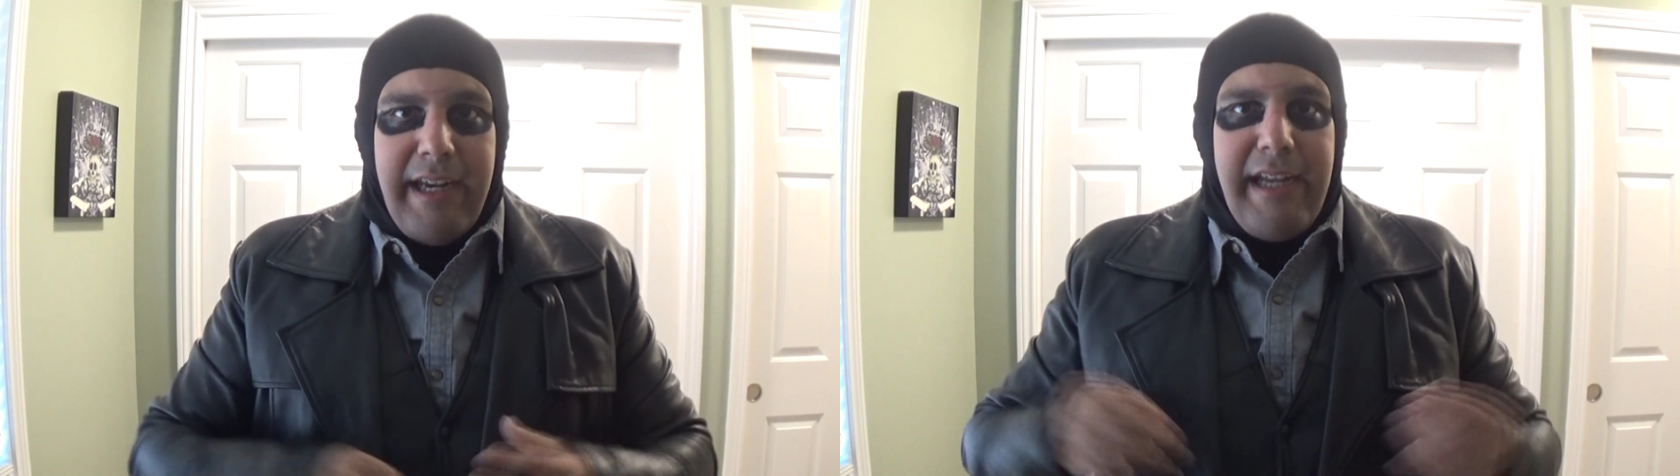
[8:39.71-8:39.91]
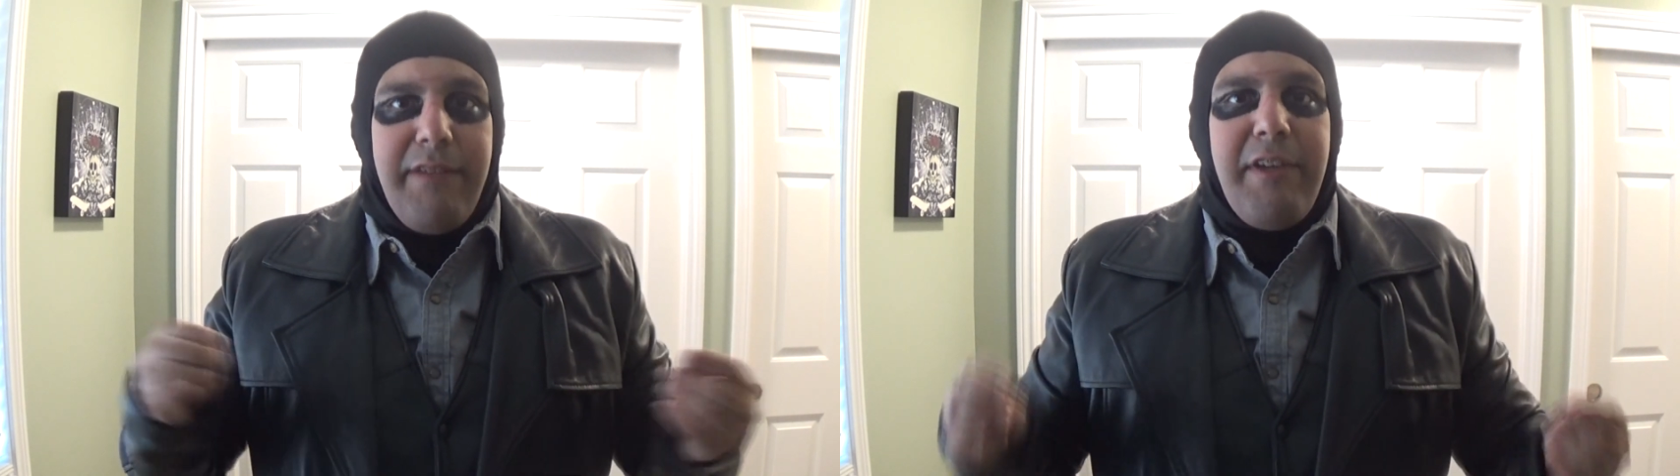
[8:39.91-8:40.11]

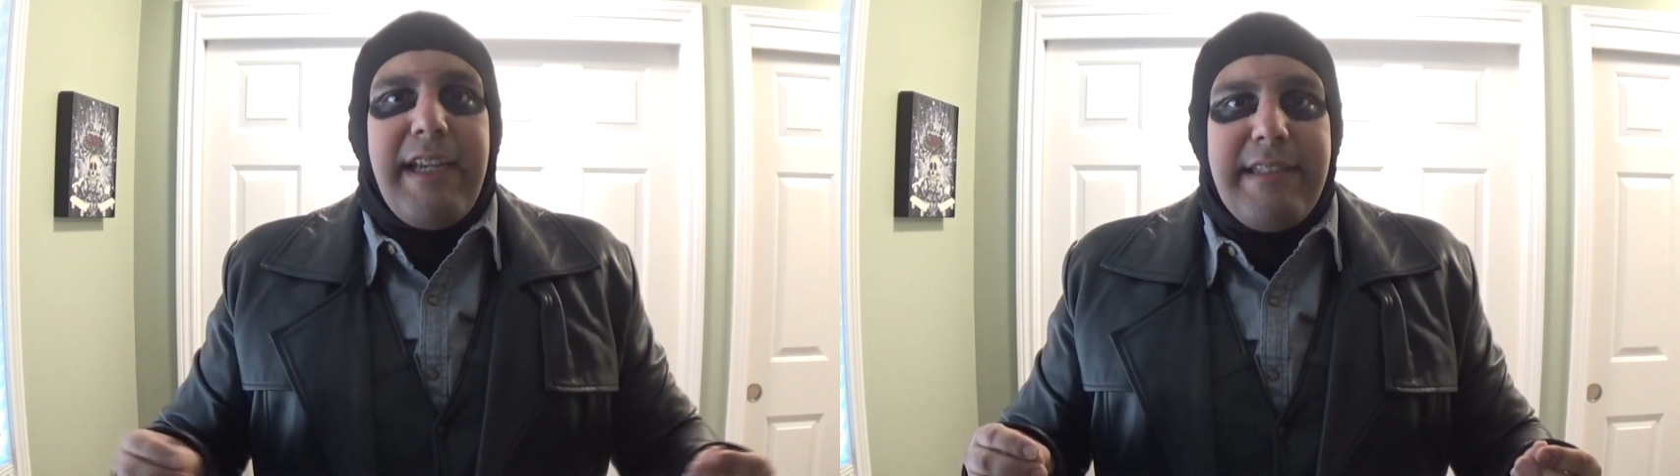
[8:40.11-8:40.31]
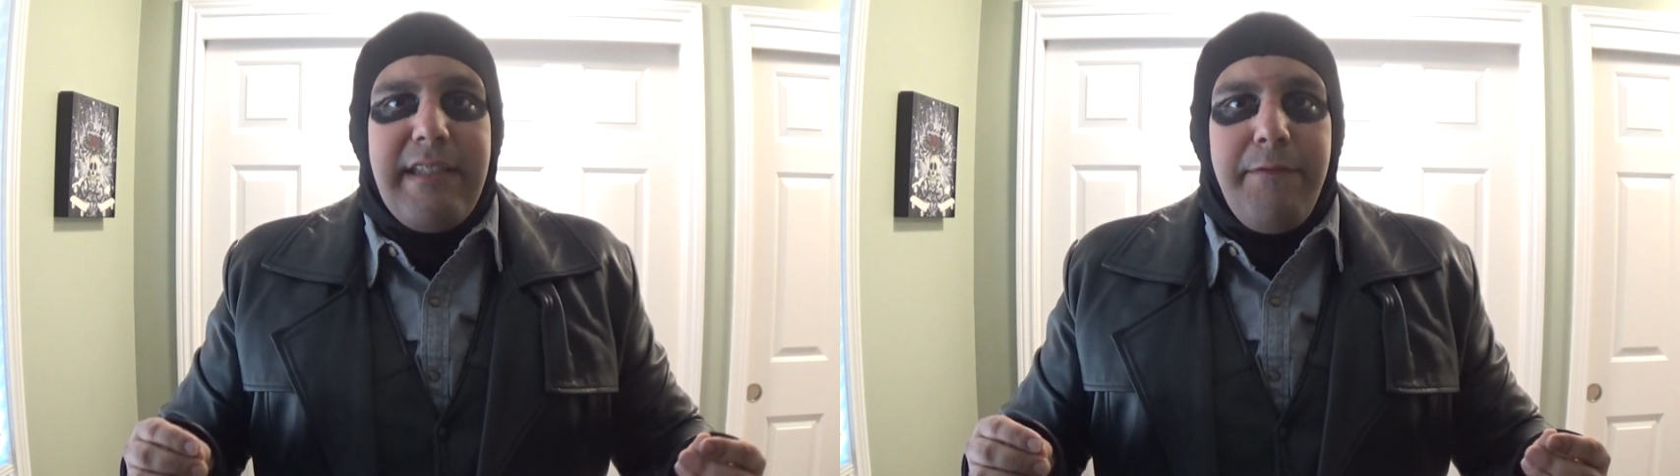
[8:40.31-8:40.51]
And if you
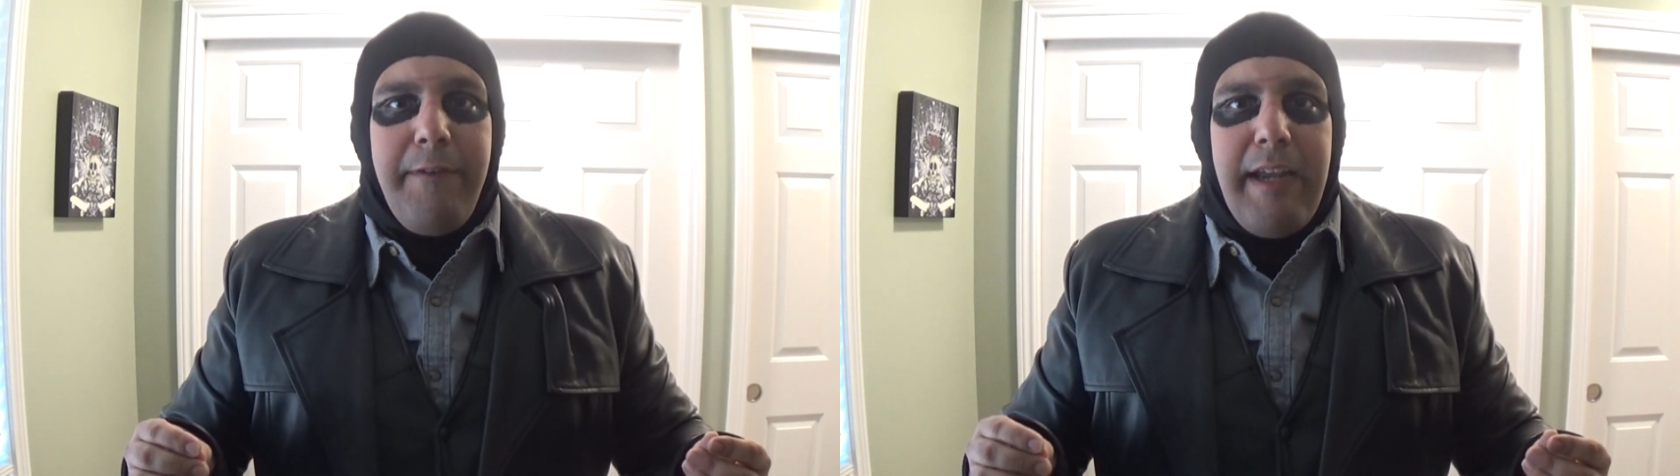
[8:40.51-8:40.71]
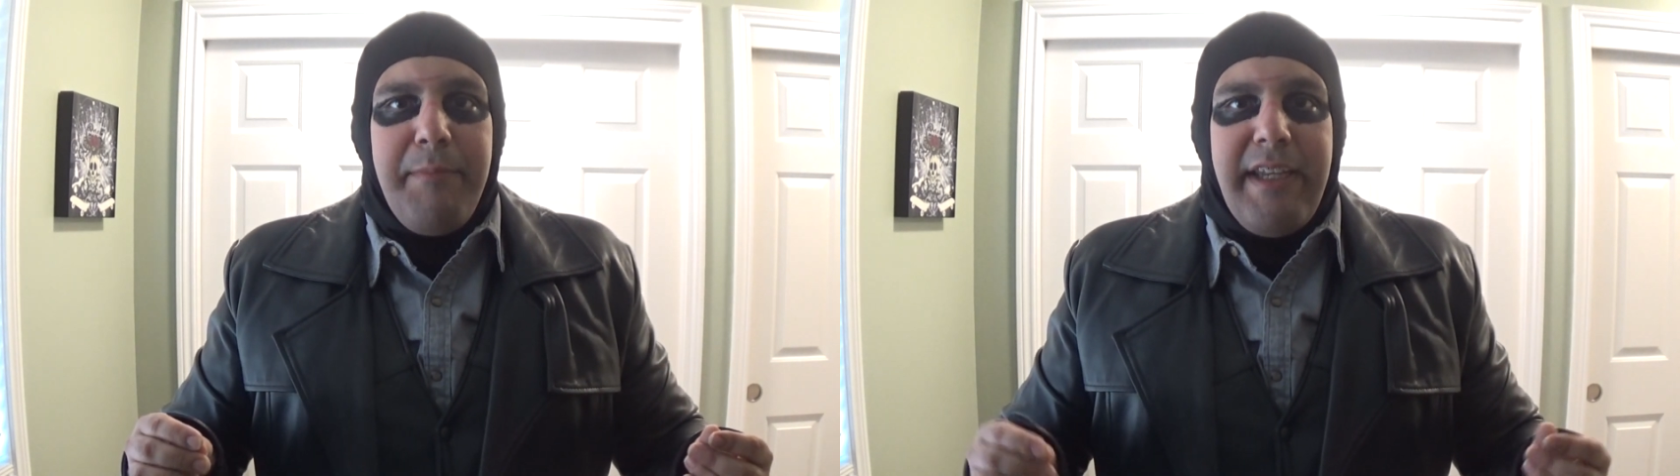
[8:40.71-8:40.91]
guys need to
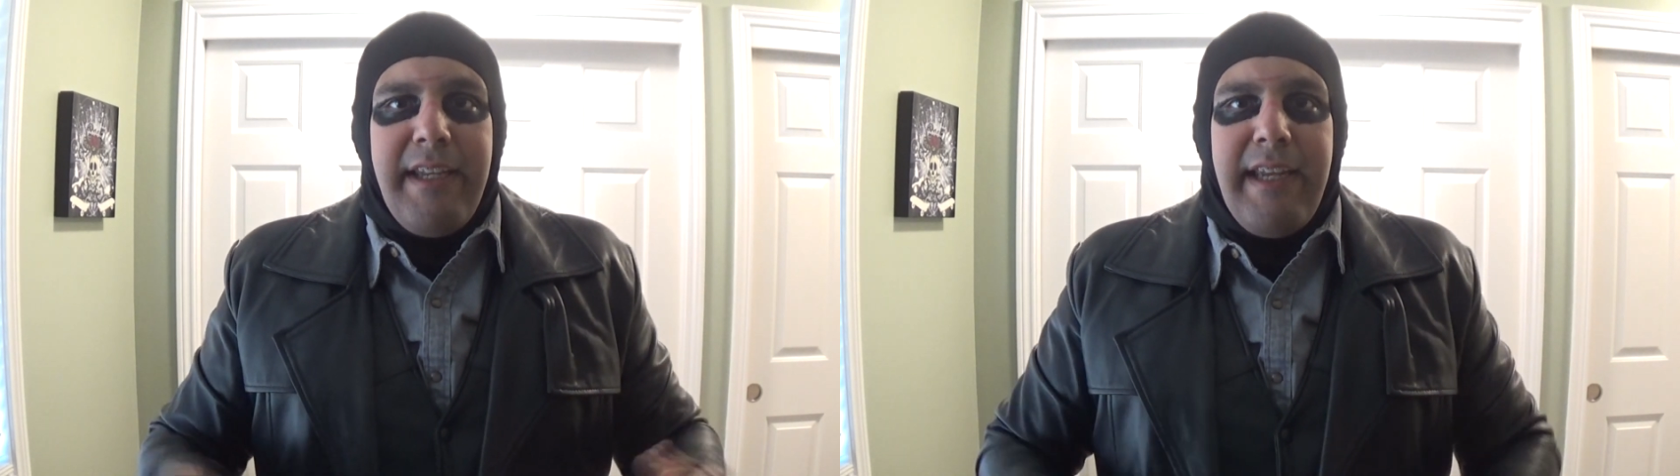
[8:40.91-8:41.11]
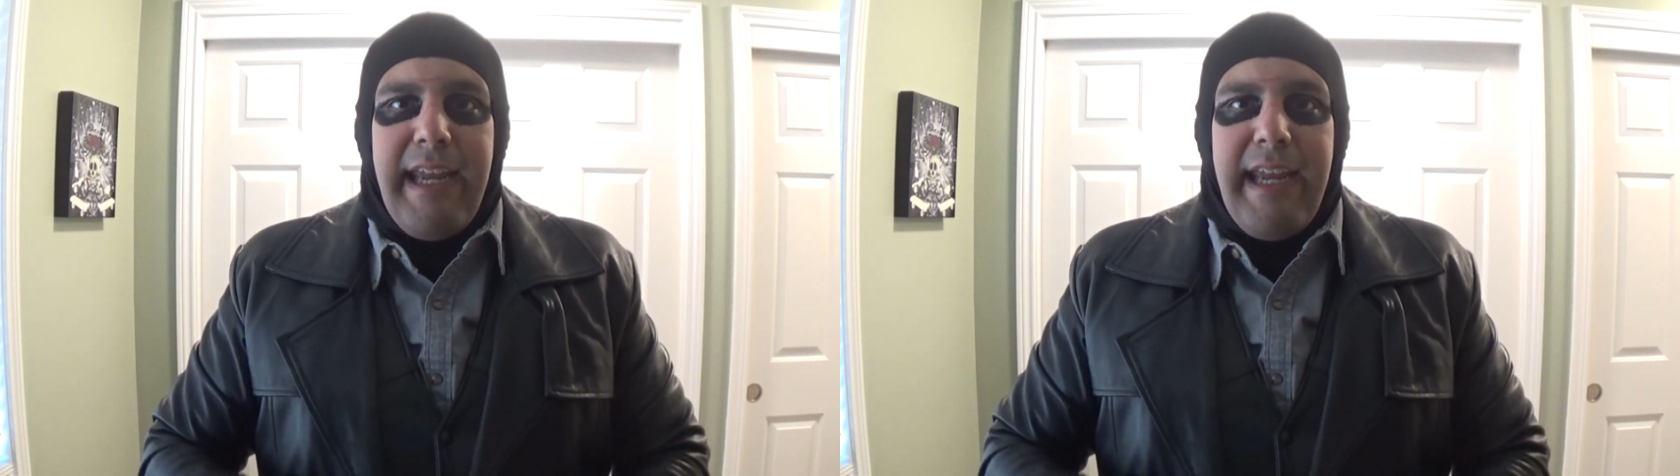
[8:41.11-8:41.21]
find me,